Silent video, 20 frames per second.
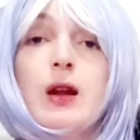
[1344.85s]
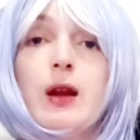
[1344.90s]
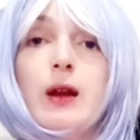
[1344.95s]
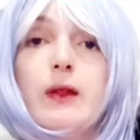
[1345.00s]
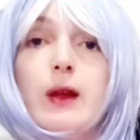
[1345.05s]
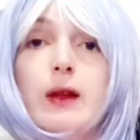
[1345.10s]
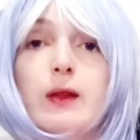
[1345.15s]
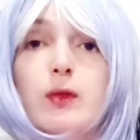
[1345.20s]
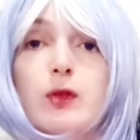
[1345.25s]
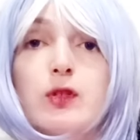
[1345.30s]

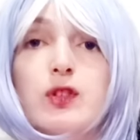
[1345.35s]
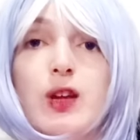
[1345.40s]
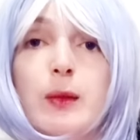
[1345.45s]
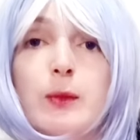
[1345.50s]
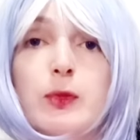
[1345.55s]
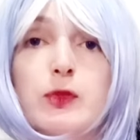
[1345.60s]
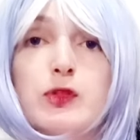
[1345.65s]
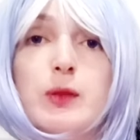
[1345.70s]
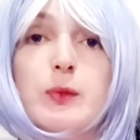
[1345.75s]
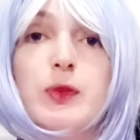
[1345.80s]
that
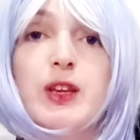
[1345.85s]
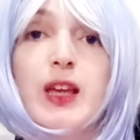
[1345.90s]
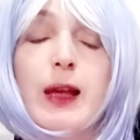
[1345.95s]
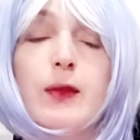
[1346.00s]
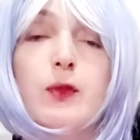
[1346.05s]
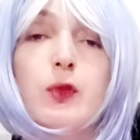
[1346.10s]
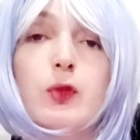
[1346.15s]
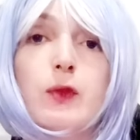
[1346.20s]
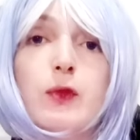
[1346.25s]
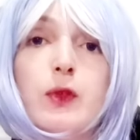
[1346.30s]
resembles the
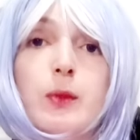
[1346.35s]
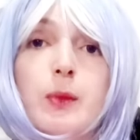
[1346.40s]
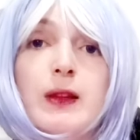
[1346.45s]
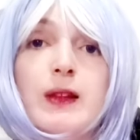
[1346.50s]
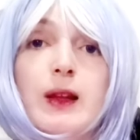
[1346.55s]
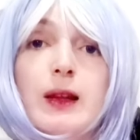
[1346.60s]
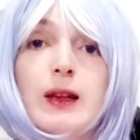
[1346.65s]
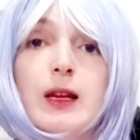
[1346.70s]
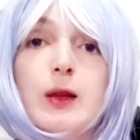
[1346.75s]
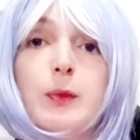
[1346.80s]
behavior of the
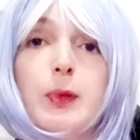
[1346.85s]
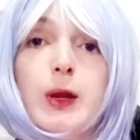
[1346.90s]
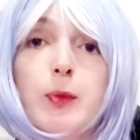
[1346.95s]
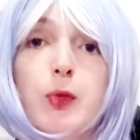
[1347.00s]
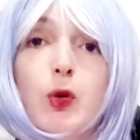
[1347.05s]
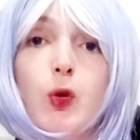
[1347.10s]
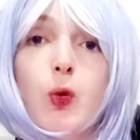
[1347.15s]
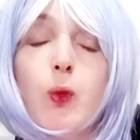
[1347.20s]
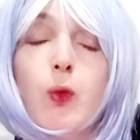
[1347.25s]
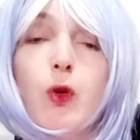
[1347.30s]
mentally ill
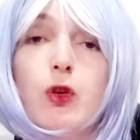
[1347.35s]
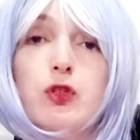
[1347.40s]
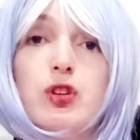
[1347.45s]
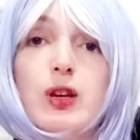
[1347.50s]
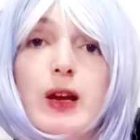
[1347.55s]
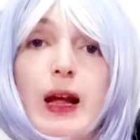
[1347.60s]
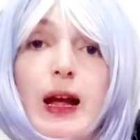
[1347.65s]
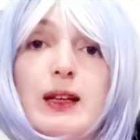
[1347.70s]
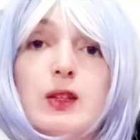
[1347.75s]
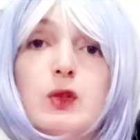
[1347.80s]
people who wash their
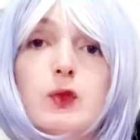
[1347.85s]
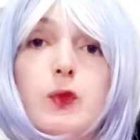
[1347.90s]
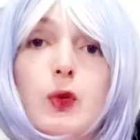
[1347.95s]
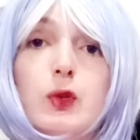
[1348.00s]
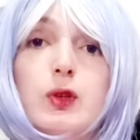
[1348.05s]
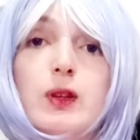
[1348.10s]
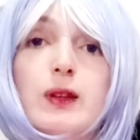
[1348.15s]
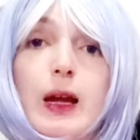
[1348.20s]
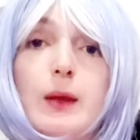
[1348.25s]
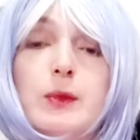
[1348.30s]
hands
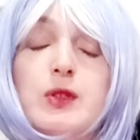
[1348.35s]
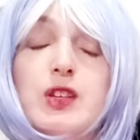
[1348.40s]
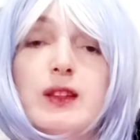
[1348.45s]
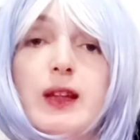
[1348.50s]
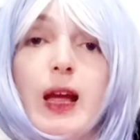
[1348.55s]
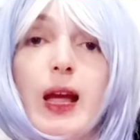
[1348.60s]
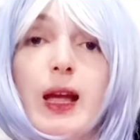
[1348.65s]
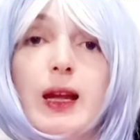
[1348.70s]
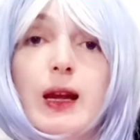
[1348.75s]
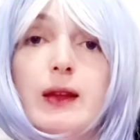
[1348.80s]
40 times a
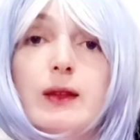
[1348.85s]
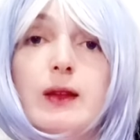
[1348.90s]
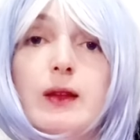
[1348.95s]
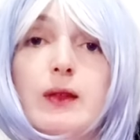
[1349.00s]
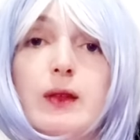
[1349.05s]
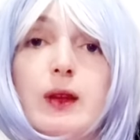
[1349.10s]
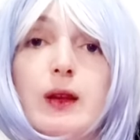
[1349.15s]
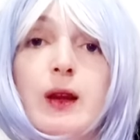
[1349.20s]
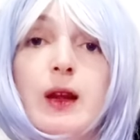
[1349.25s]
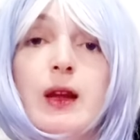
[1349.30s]
day until
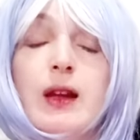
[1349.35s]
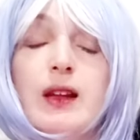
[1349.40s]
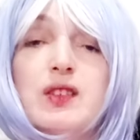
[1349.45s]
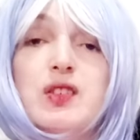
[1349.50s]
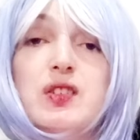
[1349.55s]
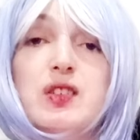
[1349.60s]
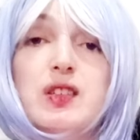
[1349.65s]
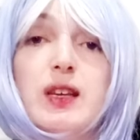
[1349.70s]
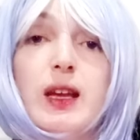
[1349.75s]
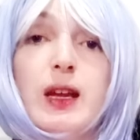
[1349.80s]
their
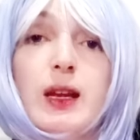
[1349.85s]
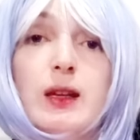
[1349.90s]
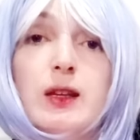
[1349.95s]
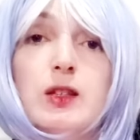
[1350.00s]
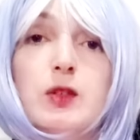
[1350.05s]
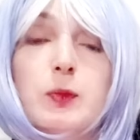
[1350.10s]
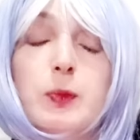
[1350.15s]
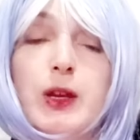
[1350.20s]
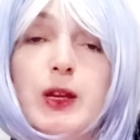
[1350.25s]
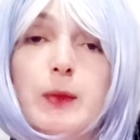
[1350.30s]
skin
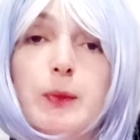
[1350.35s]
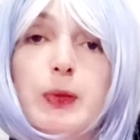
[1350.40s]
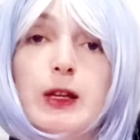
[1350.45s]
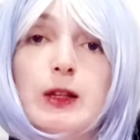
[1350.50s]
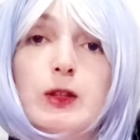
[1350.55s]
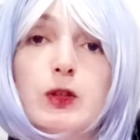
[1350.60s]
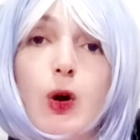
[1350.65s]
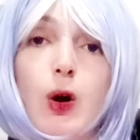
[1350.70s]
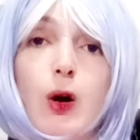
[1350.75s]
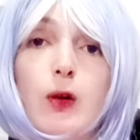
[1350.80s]
is being
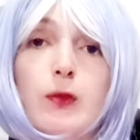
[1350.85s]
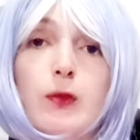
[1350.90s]
peeled off.